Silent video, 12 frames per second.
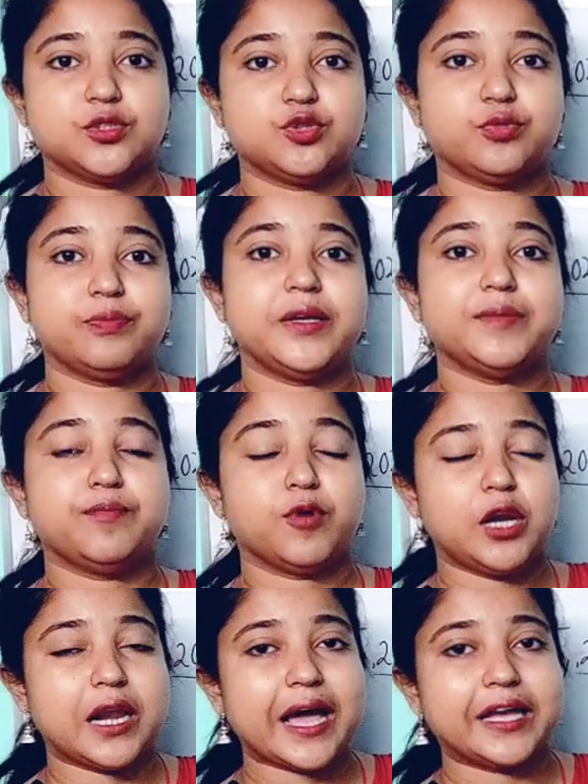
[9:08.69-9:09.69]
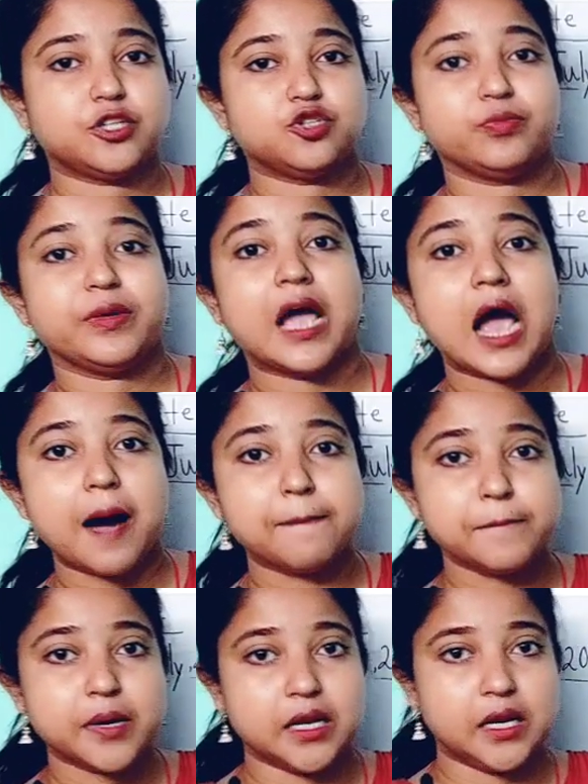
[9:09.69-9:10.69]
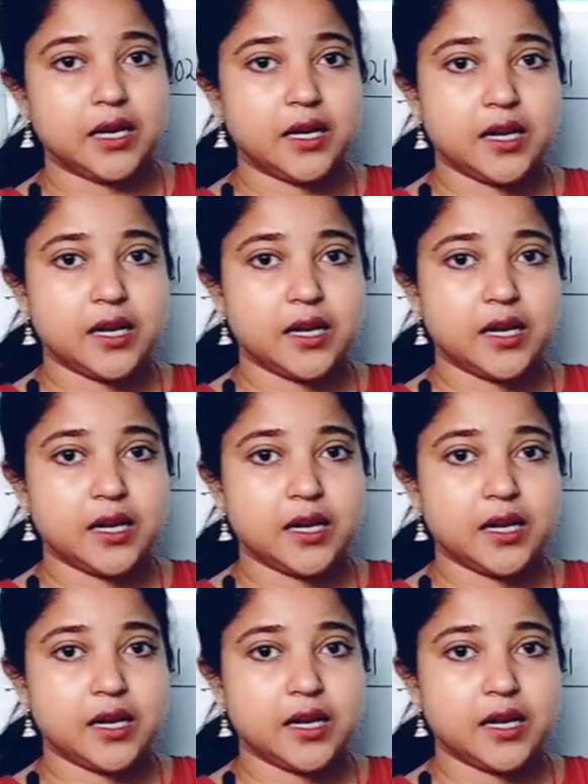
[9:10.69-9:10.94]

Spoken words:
to be polite, to be humble,